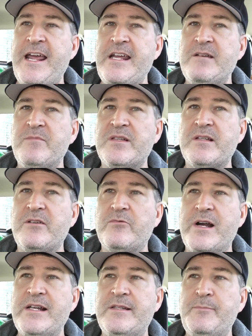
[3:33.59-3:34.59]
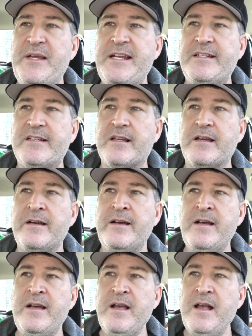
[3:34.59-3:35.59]
AM Sunrise Pizza,
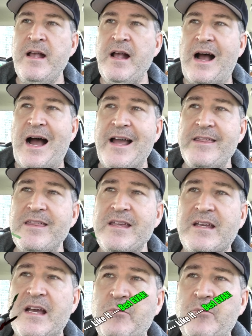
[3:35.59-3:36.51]
I think